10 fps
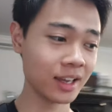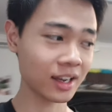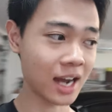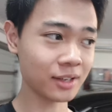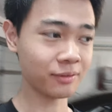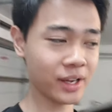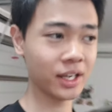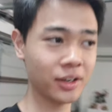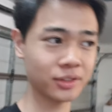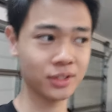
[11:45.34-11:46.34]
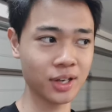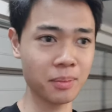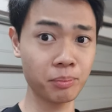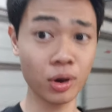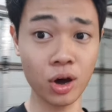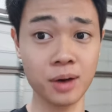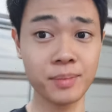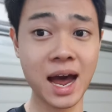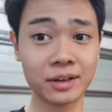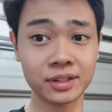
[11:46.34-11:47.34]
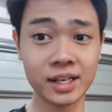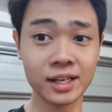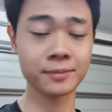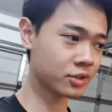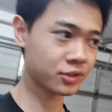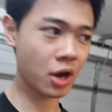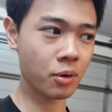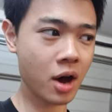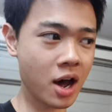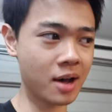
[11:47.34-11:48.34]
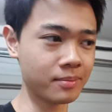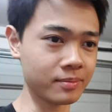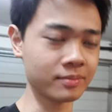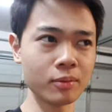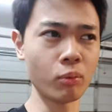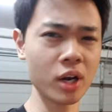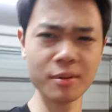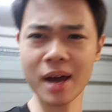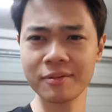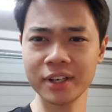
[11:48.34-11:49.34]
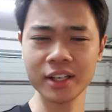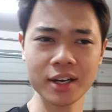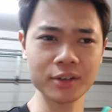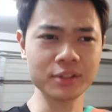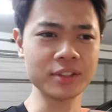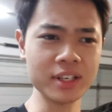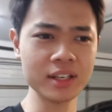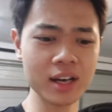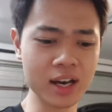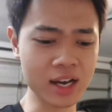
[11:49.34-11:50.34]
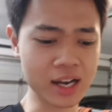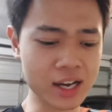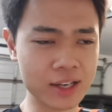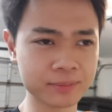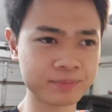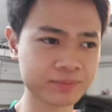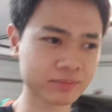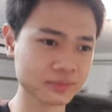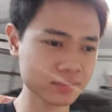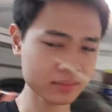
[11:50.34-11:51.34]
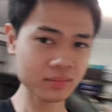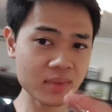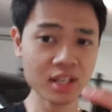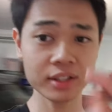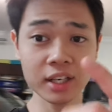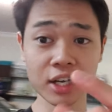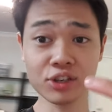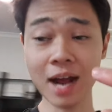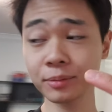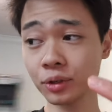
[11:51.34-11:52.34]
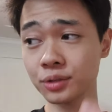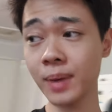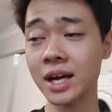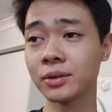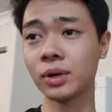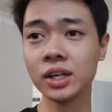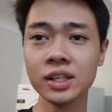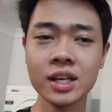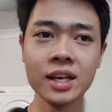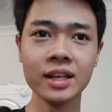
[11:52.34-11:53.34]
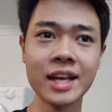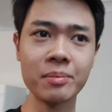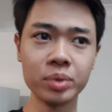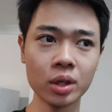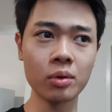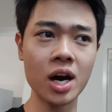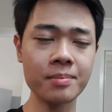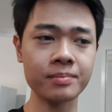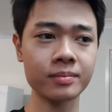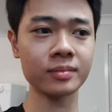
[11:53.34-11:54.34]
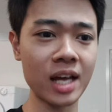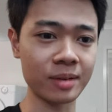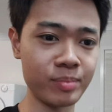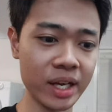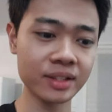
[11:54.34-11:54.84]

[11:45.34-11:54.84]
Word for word: kind of video to pop out there. So um, one of my videos, the uh, the trapdoor spider one, that blew up like big